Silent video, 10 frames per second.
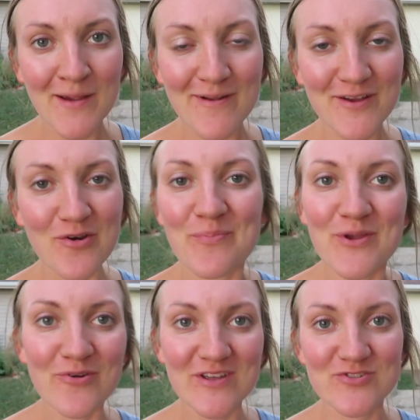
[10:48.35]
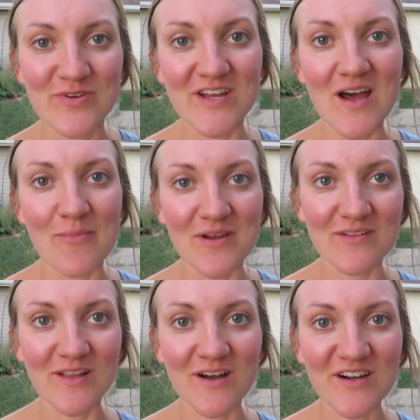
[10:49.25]
But I hope you enjoyed coming
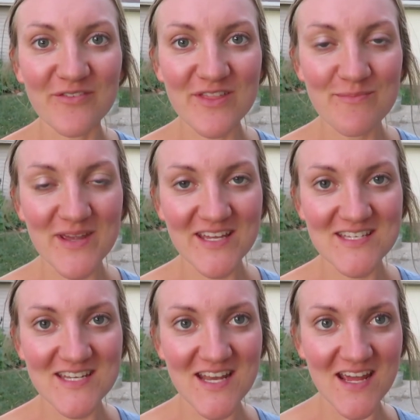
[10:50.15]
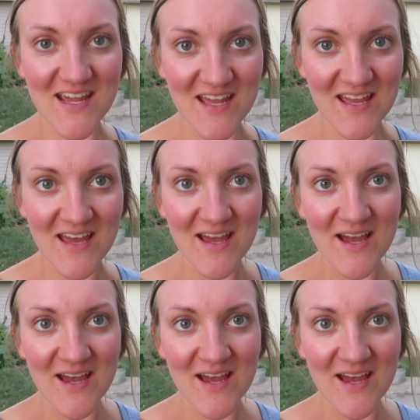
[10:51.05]
along with me today